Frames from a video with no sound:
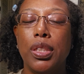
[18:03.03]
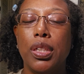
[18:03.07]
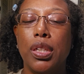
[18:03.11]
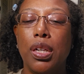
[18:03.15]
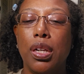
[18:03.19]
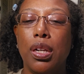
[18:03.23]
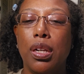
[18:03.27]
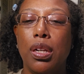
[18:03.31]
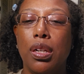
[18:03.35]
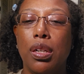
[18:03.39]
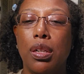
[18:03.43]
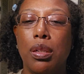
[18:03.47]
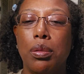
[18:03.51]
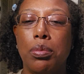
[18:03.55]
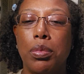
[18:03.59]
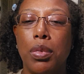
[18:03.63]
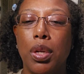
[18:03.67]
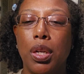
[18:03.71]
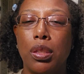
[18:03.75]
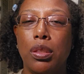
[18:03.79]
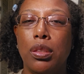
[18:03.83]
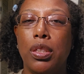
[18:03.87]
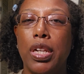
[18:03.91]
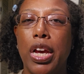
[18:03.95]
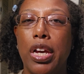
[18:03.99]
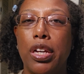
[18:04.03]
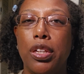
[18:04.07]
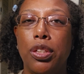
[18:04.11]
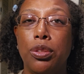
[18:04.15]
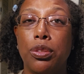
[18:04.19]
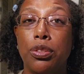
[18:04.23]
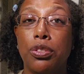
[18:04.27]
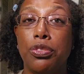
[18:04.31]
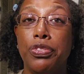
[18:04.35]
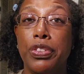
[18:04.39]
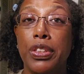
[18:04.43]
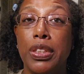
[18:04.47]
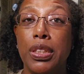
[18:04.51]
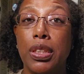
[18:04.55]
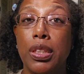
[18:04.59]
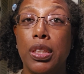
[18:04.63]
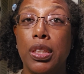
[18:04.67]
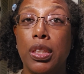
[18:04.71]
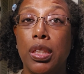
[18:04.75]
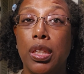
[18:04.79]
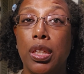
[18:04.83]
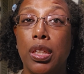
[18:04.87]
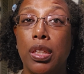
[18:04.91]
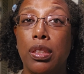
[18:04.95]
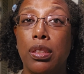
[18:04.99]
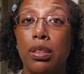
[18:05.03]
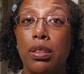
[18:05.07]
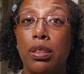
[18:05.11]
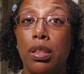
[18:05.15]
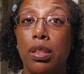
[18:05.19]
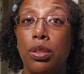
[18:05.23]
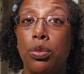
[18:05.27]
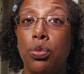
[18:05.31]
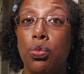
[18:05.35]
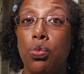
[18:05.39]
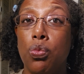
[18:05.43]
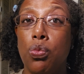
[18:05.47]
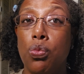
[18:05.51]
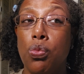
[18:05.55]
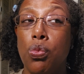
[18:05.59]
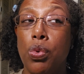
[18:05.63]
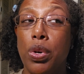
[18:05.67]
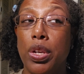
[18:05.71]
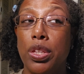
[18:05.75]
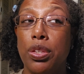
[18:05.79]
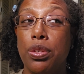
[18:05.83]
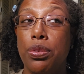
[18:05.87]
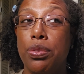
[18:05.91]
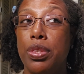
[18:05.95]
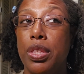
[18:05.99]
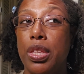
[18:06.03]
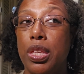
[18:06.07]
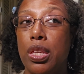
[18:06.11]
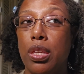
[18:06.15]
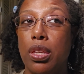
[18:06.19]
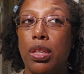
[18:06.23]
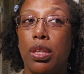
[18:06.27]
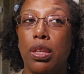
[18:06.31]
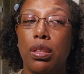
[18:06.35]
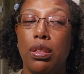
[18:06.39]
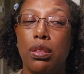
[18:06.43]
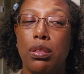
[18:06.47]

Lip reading: on how you were feeling and what you think